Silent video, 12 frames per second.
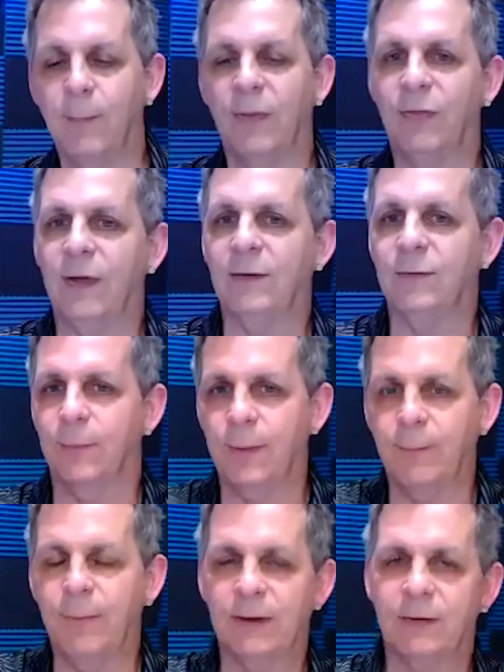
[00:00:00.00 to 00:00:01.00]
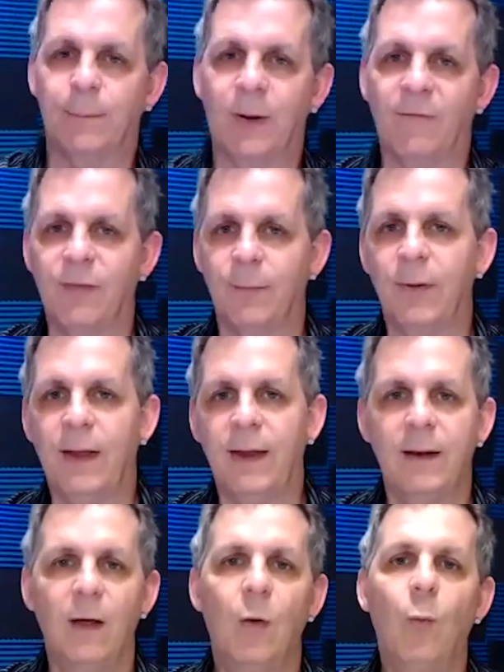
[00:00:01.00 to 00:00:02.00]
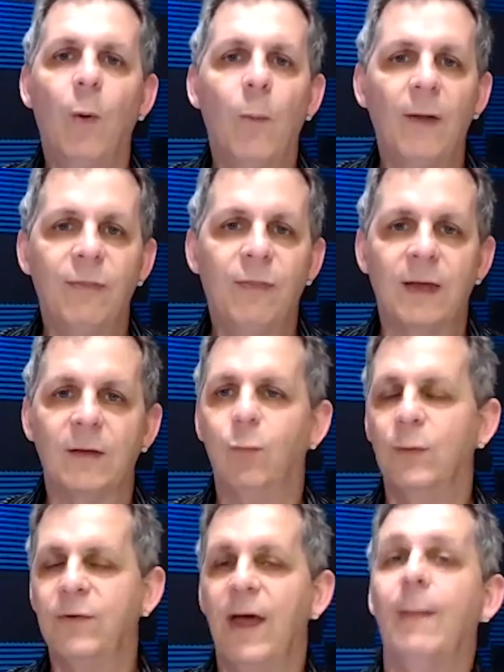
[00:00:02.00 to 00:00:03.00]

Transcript: them and things are being picked up off the plate, well, what things?